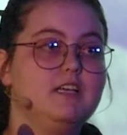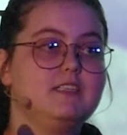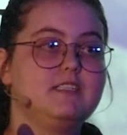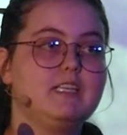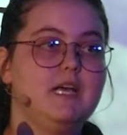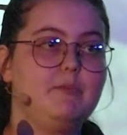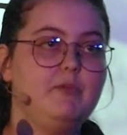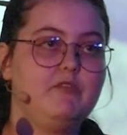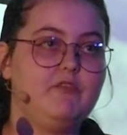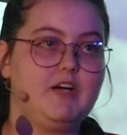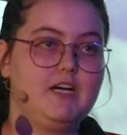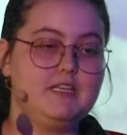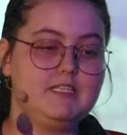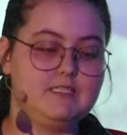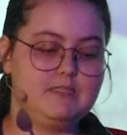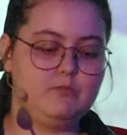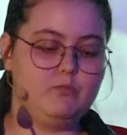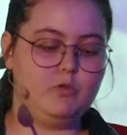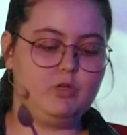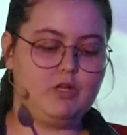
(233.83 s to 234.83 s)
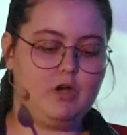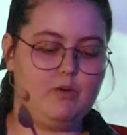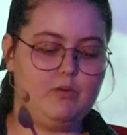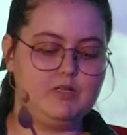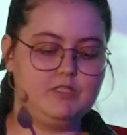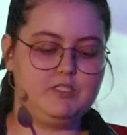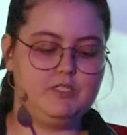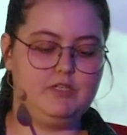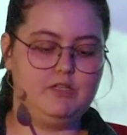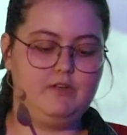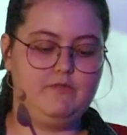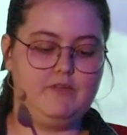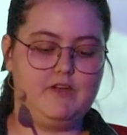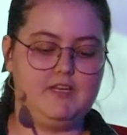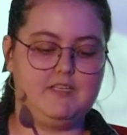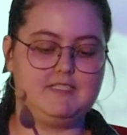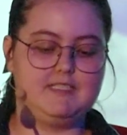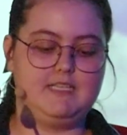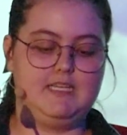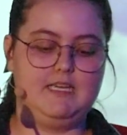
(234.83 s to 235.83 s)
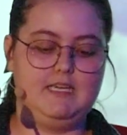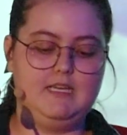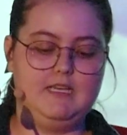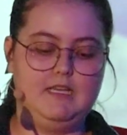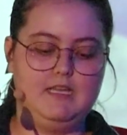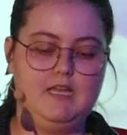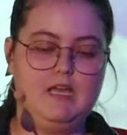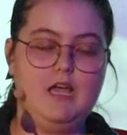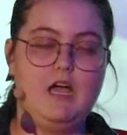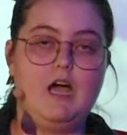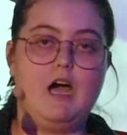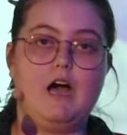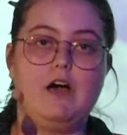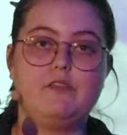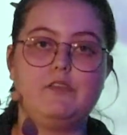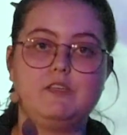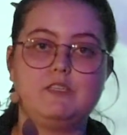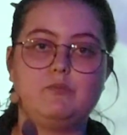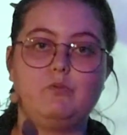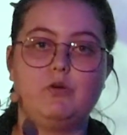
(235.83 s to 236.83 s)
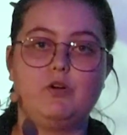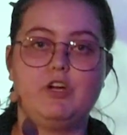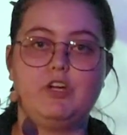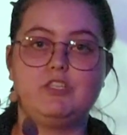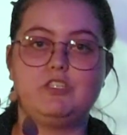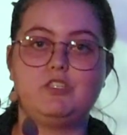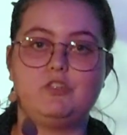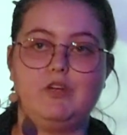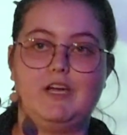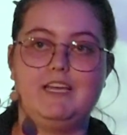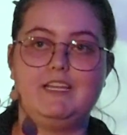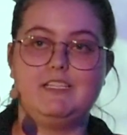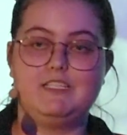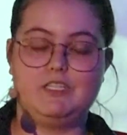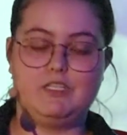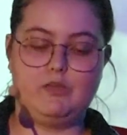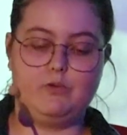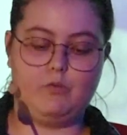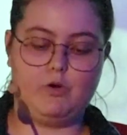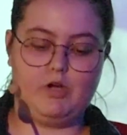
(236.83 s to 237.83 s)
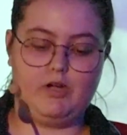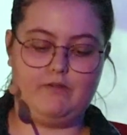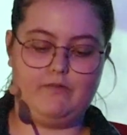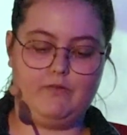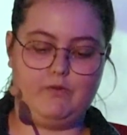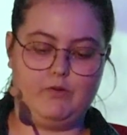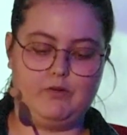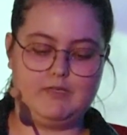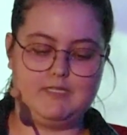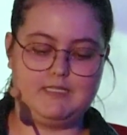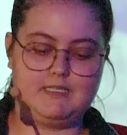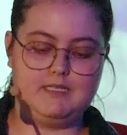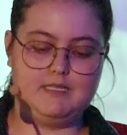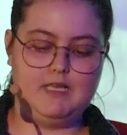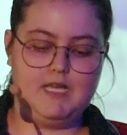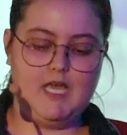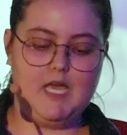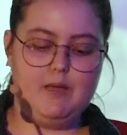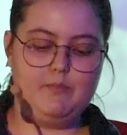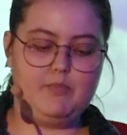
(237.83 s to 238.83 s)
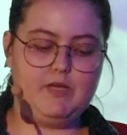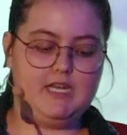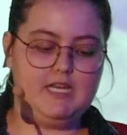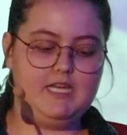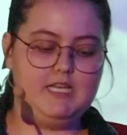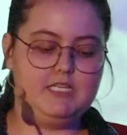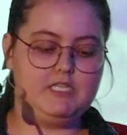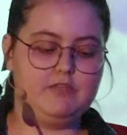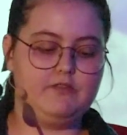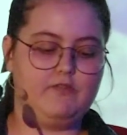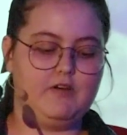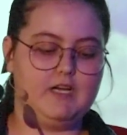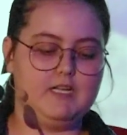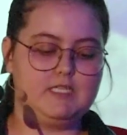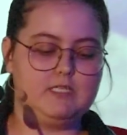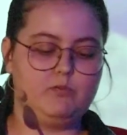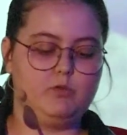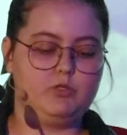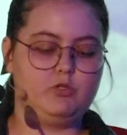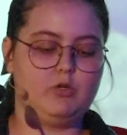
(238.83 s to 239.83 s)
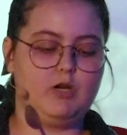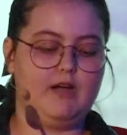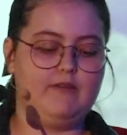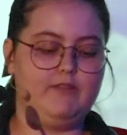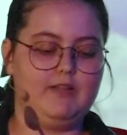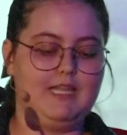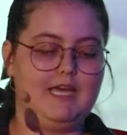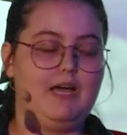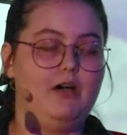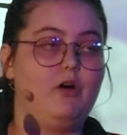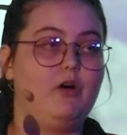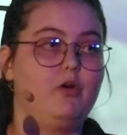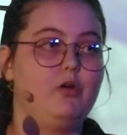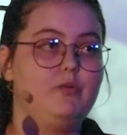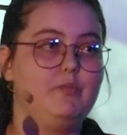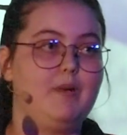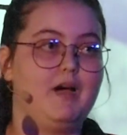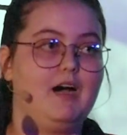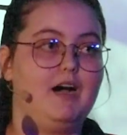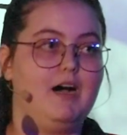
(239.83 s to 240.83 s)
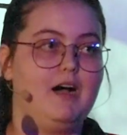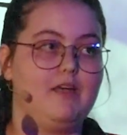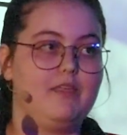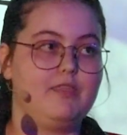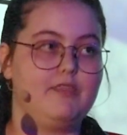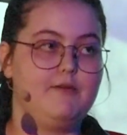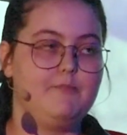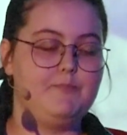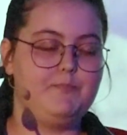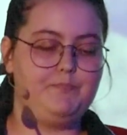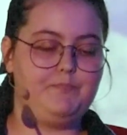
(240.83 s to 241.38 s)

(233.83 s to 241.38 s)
Some of us will go on to university, others will go straight into the workforce, but each of us will travel our own path